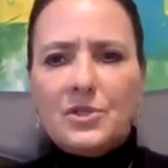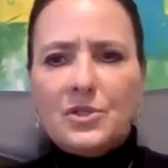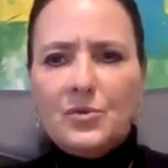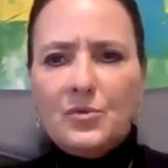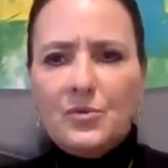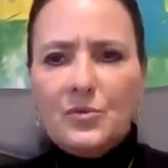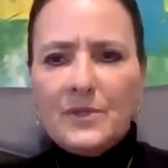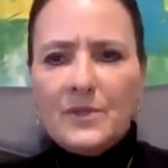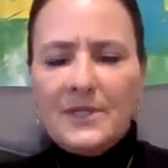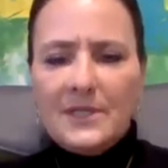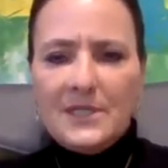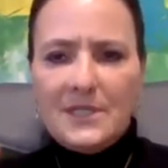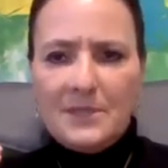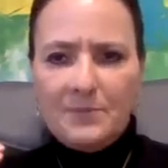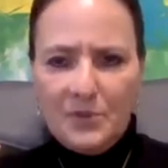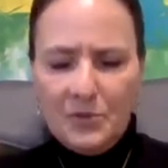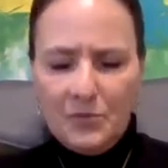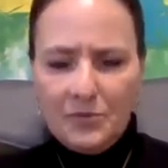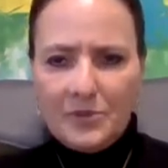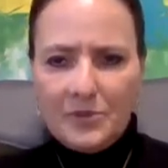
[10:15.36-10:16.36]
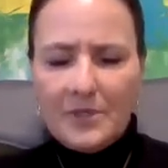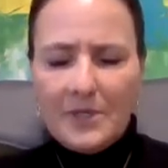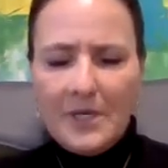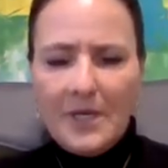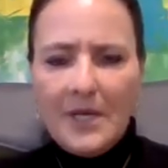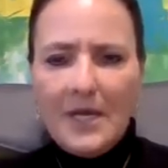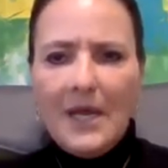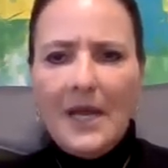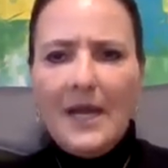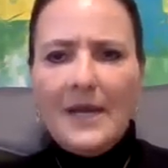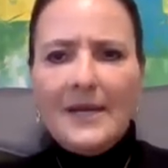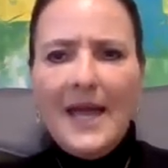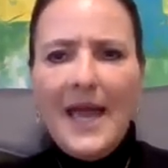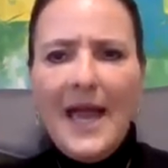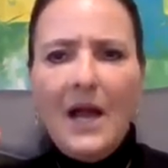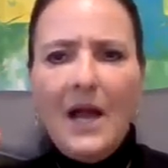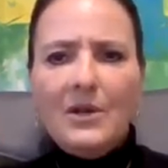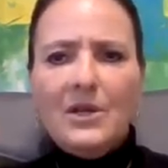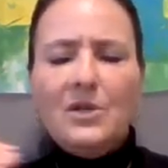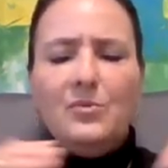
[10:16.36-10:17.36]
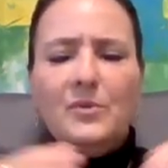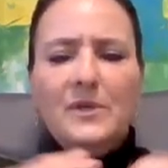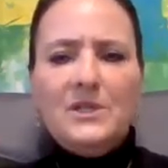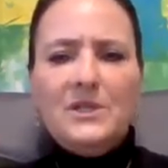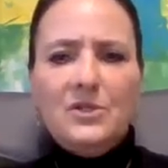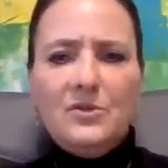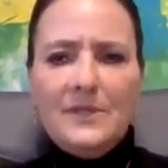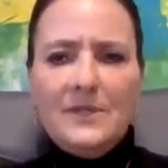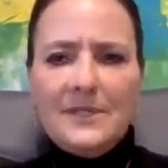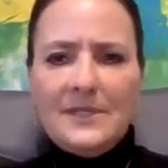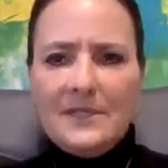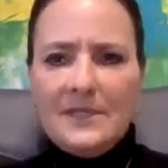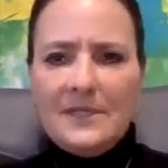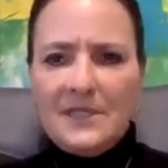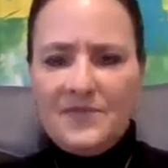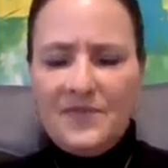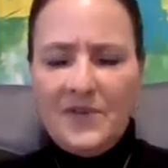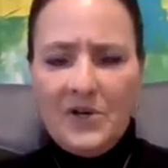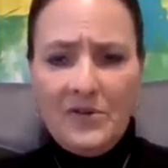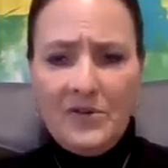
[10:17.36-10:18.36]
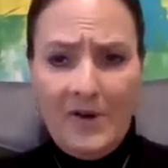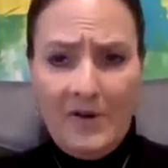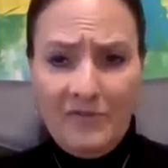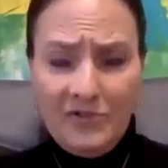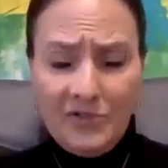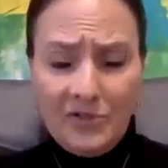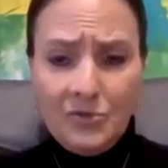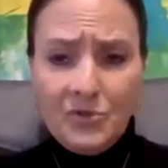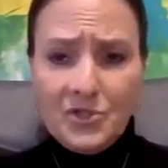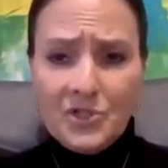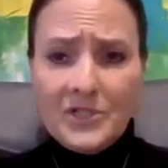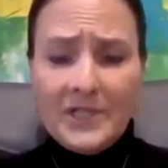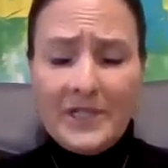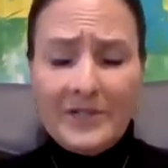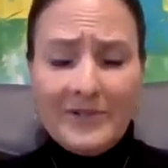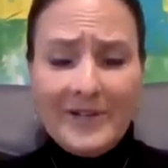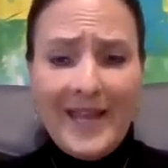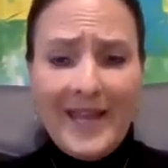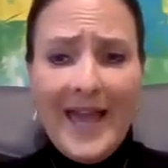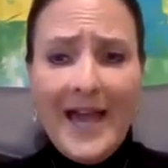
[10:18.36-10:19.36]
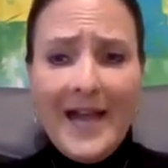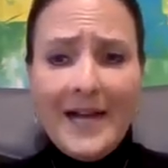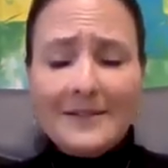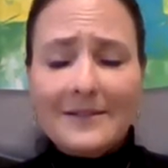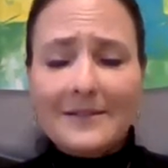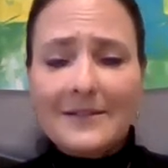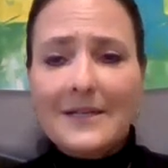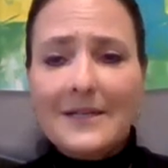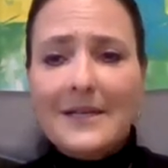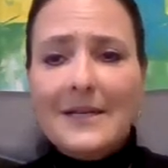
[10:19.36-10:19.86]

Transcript: to the dispute. And how did we do this in this very revolutionary act?